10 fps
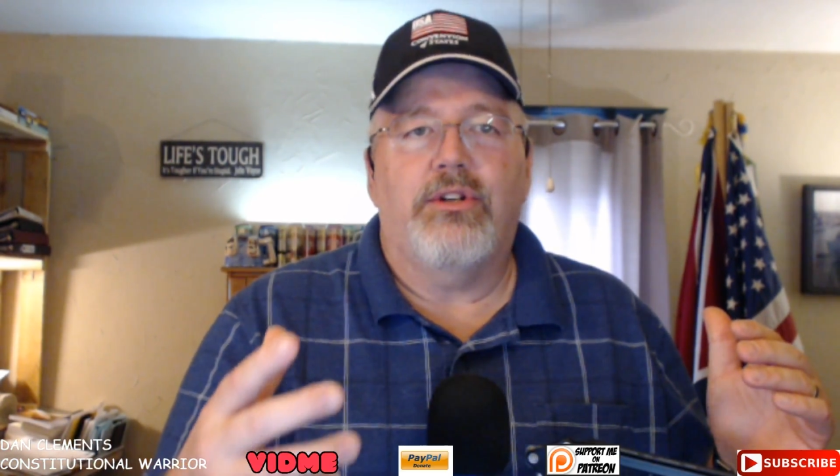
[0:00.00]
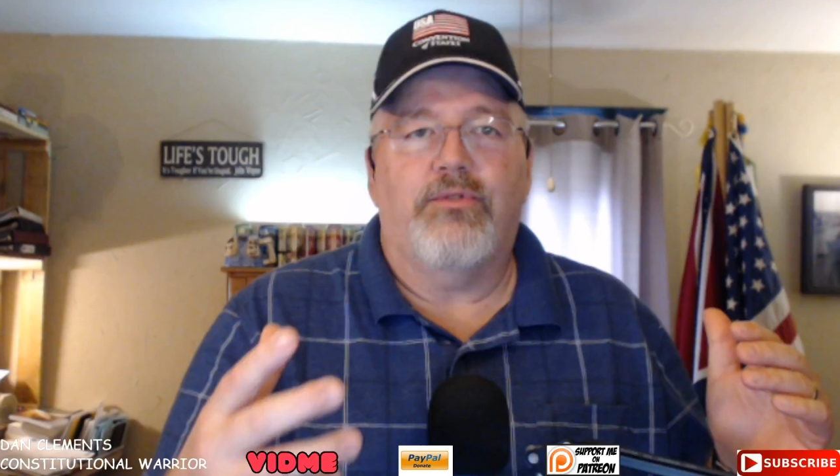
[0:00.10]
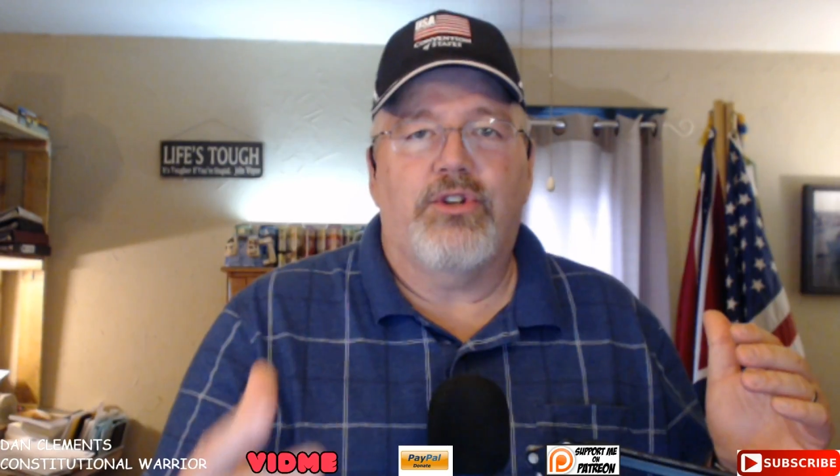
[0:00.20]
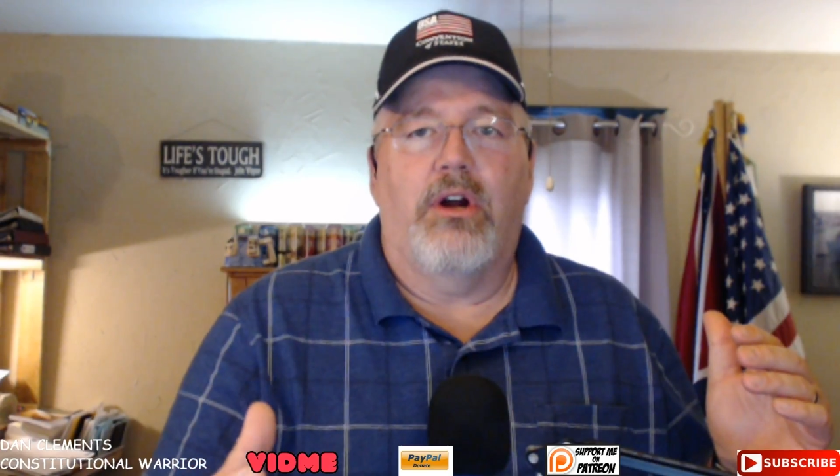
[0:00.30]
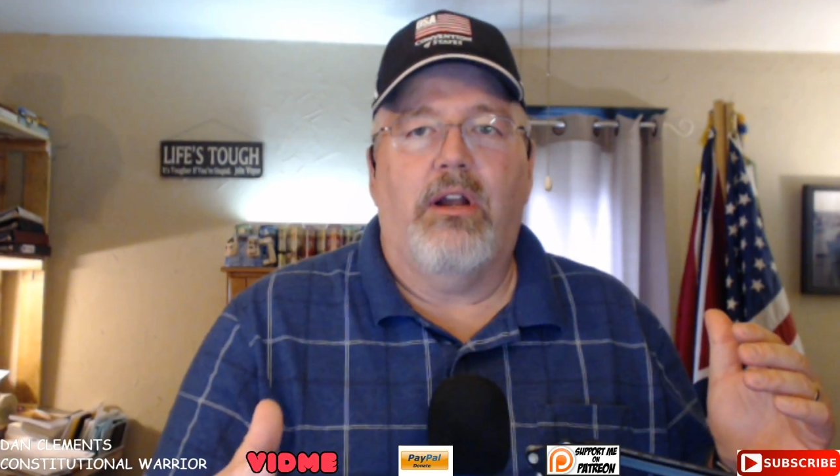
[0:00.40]
of
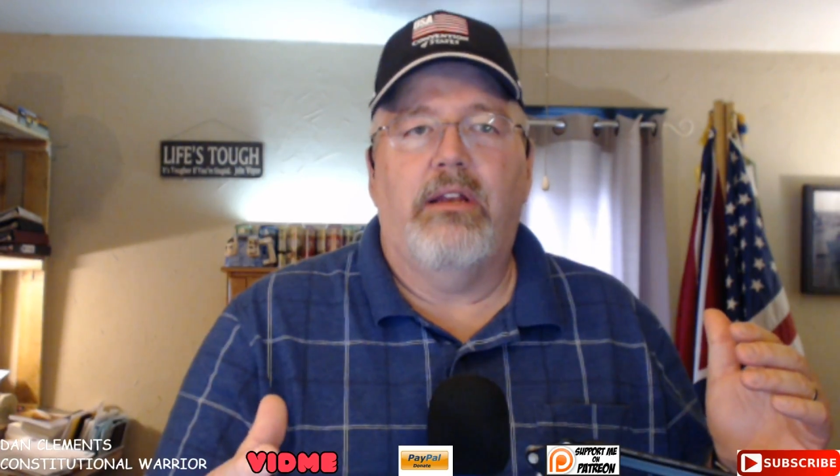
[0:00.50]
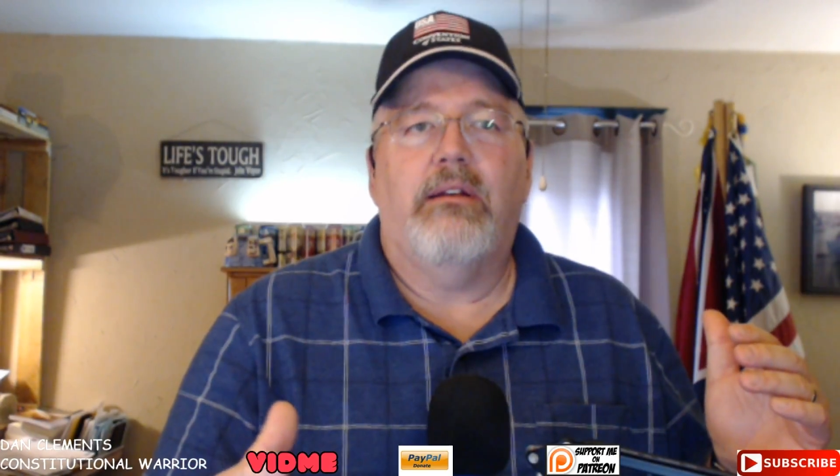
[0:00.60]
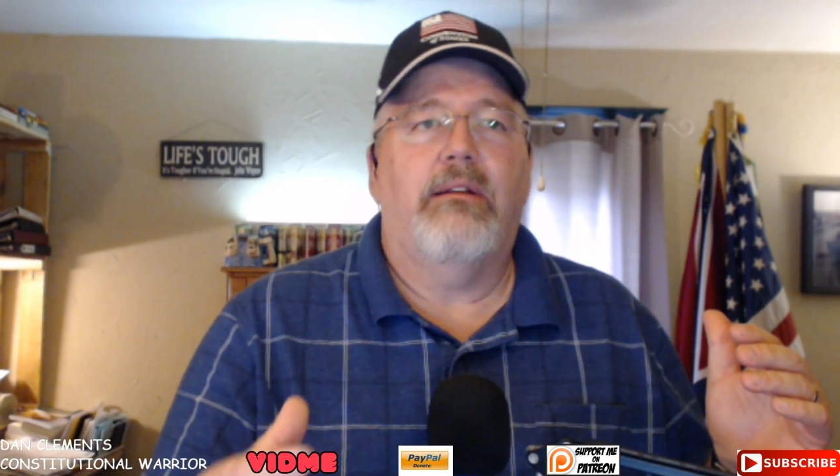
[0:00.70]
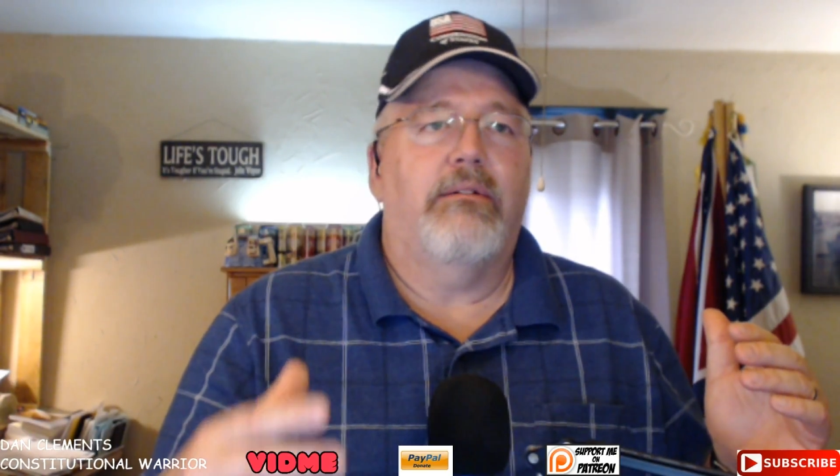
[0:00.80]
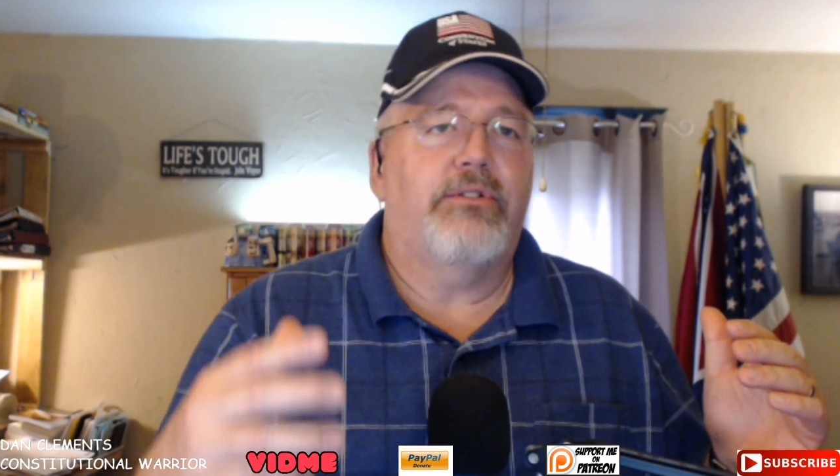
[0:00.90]
Charlotte,
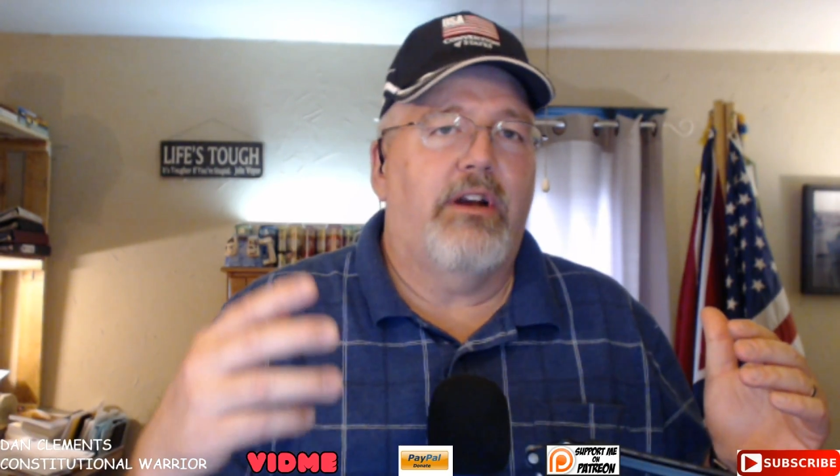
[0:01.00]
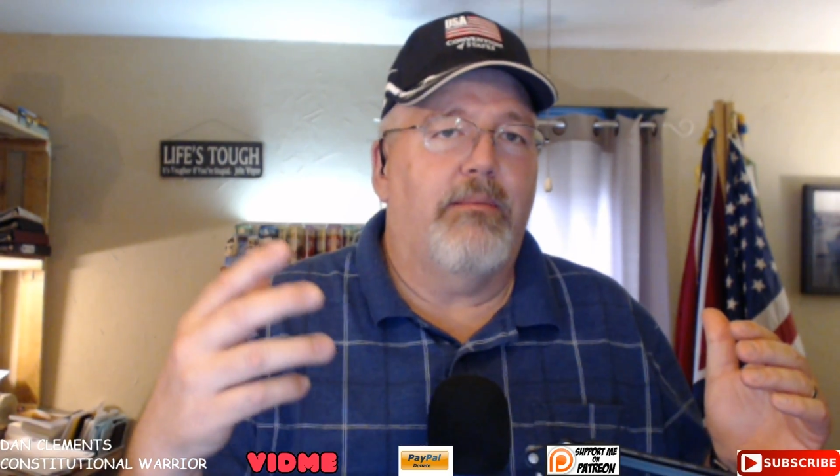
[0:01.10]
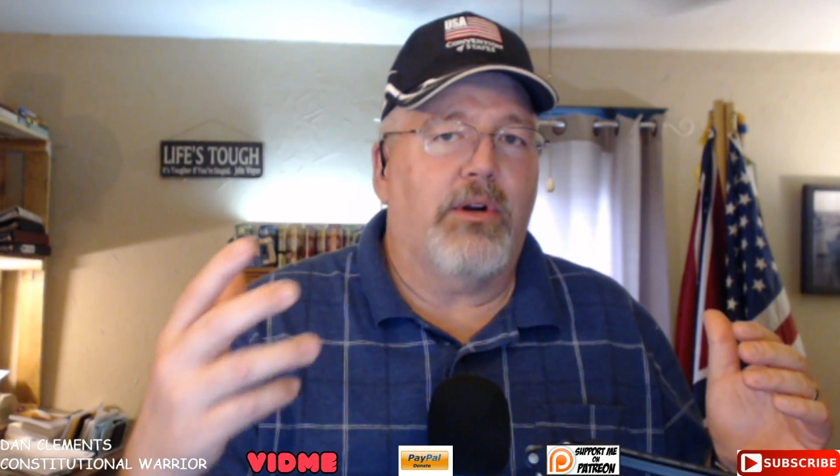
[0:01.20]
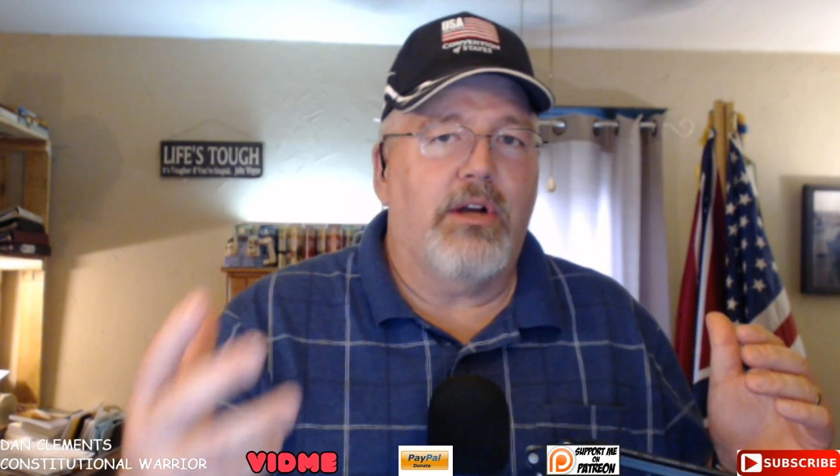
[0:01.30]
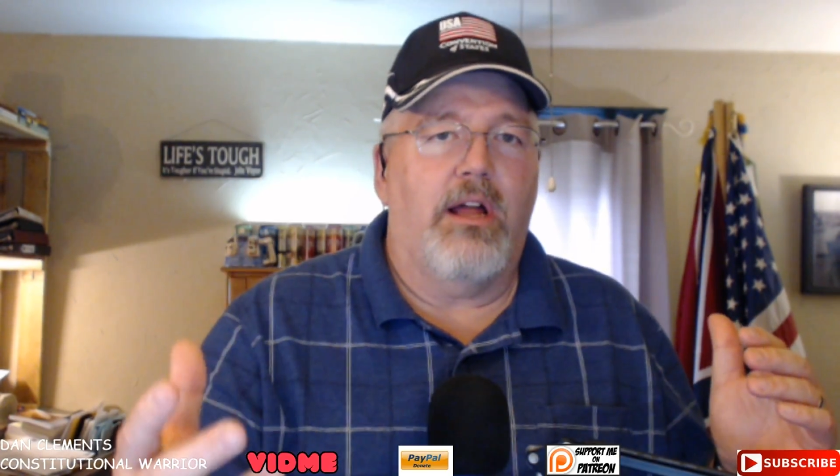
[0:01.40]
Terry
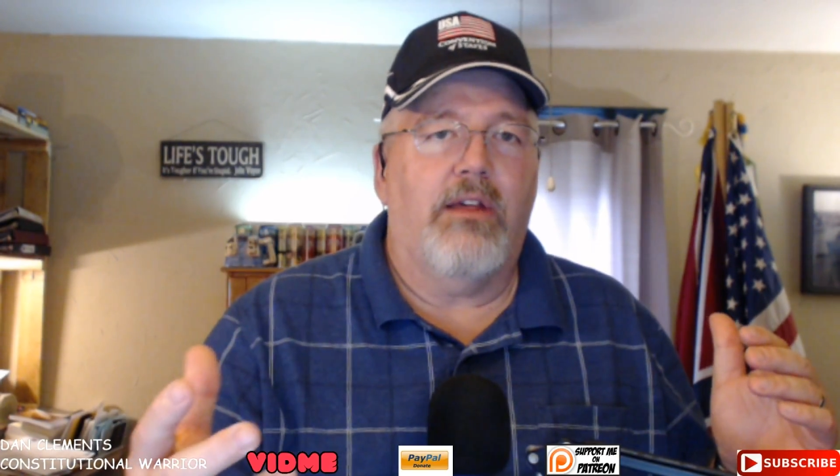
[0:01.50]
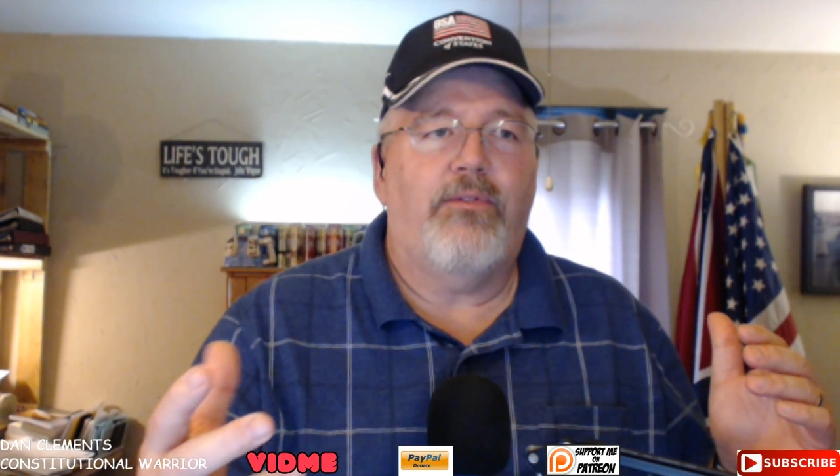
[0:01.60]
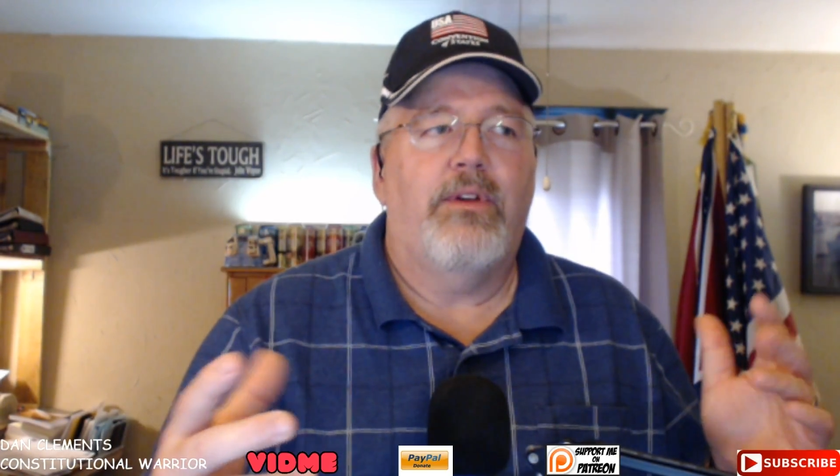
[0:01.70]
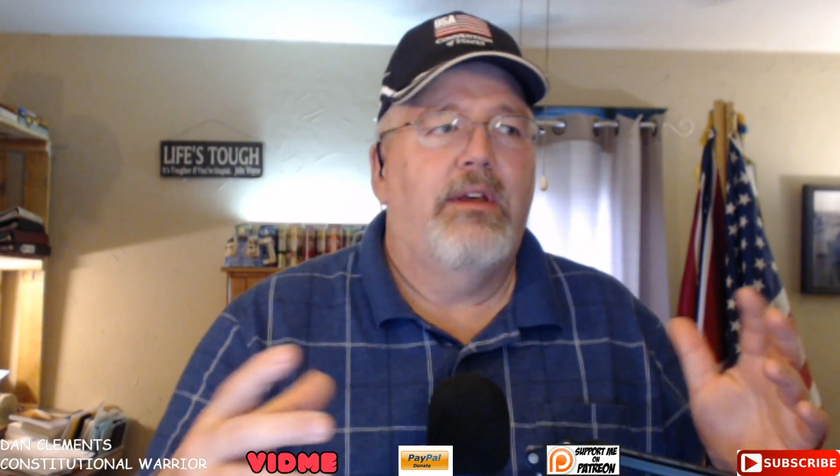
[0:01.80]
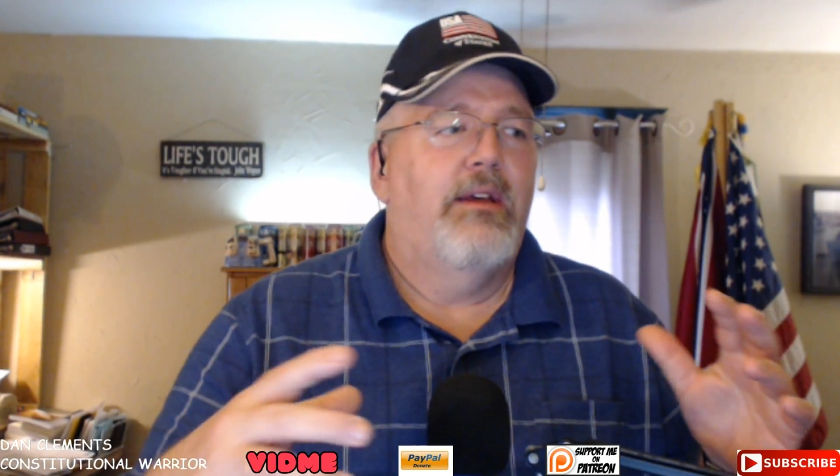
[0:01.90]
McAuliffe,